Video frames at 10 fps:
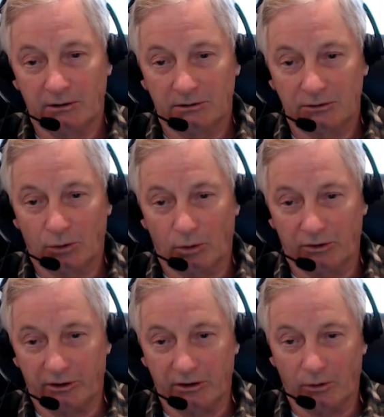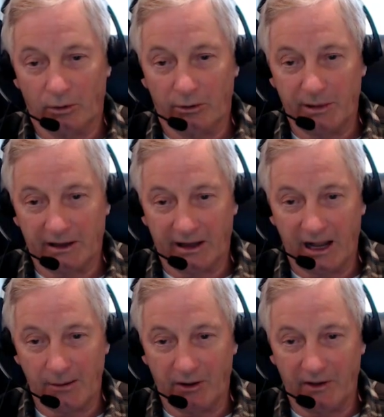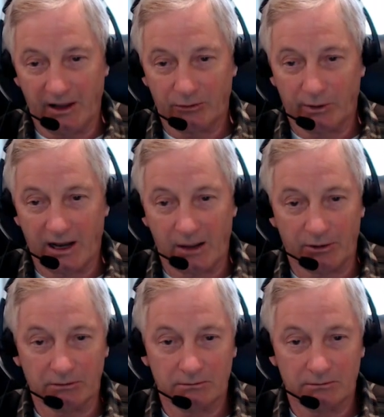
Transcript: towards it in order to make that happen. And that's what happened.